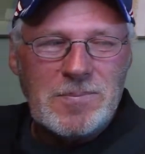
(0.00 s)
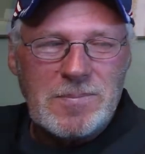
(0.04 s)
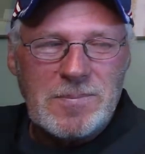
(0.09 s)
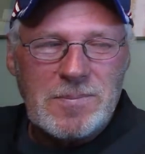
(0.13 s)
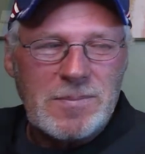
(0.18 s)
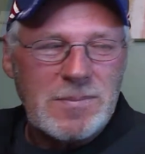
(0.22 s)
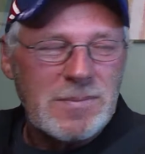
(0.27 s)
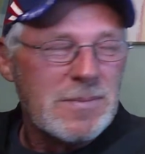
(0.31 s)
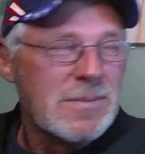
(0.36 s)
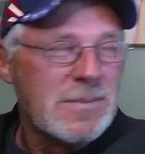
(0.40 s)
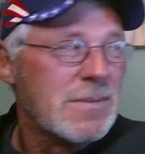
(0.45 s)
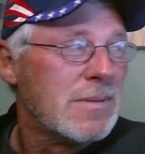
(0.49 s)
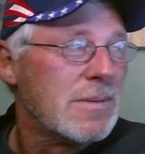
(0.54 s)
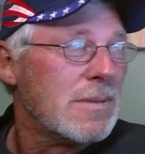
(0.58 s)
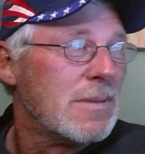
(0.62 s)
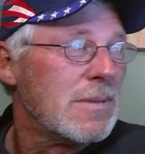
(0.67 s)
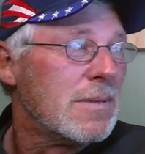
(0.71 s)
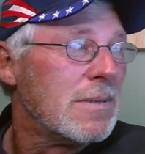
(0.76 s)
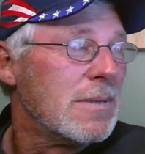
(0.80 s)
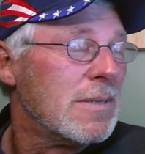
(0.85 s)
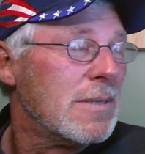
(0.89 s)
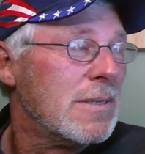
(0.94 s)

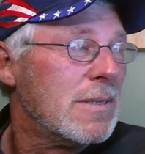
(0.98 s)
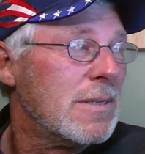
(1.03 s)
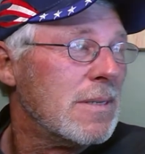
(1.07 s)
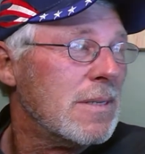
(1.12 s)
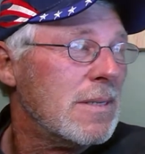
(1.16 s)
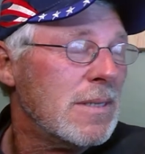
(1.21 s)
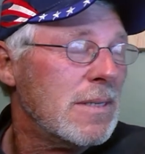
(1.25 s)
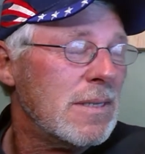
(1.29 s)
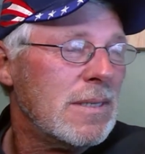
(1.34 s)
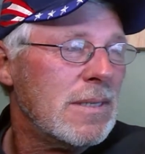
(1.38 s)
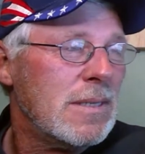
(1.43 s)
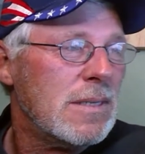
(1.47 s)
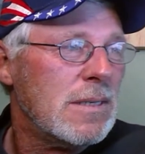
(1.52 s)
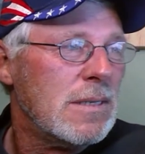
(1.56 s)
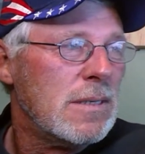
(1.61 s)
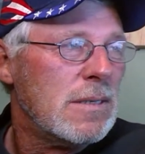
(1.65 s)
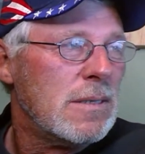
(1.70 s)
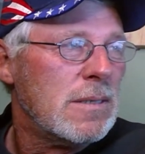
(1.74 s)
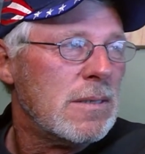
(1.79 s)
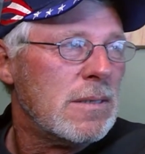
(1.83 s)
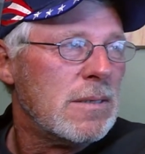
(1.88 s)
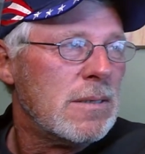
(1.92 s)

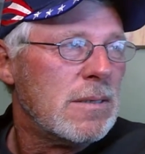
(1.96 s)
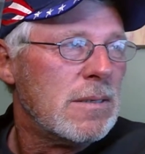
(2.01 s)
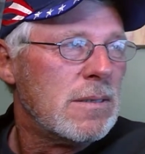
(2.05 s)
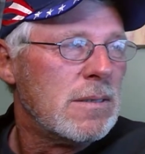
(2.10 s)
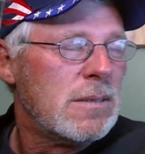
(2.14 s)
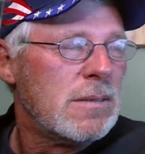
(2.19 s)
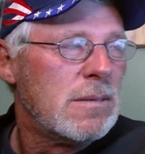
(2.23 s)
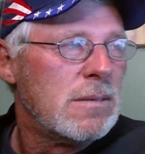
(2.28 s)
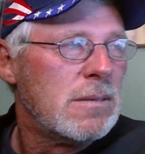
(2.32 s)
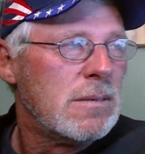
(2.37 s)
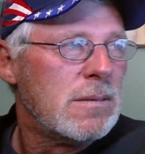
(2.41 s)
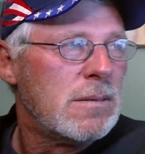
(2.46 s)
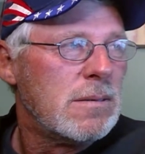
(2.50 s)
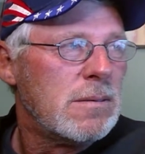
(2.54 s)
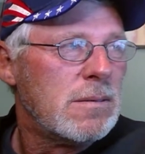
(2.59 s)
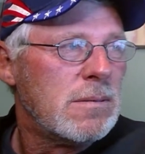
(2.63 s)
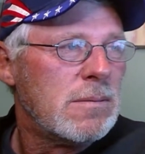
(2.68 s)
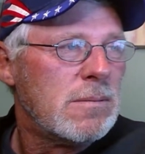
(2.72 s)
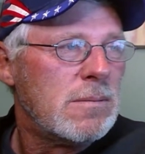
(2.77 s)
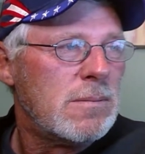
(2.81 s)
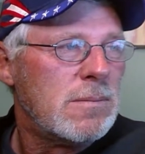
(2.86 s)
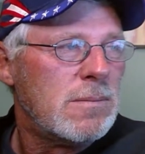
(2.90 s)

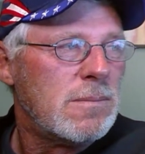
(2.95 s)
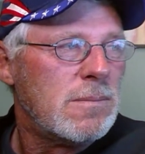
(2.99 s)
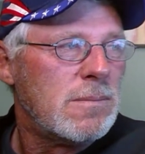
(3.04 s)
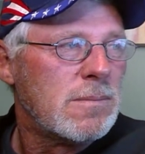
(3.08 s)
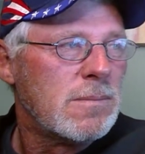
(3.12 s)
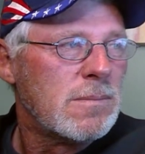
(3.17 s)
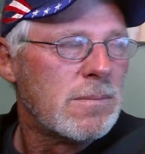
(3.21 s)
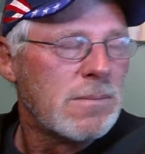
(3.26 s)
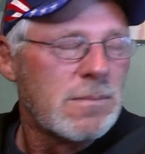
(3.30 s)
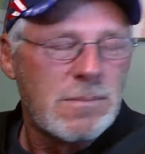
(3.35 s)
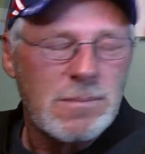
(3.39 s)
(not speaking)